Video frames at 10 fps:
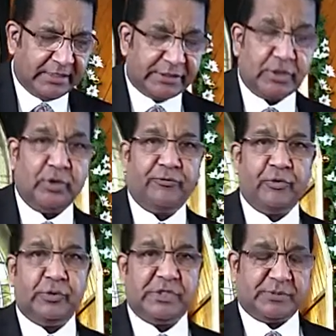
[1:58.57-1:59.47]
So if
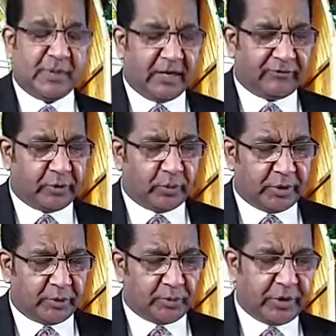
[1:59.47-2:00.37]
you would just bow for a
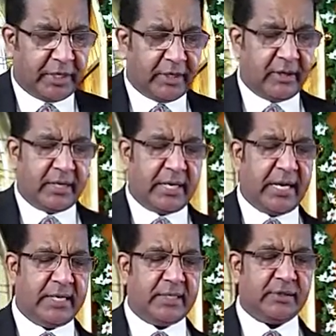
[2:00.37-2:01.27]
word of prayer
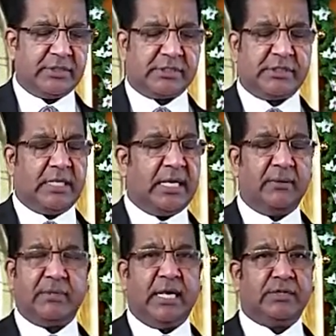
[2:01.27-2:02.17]
and just
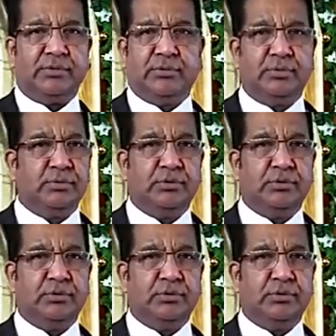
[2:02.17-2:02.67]
allow God to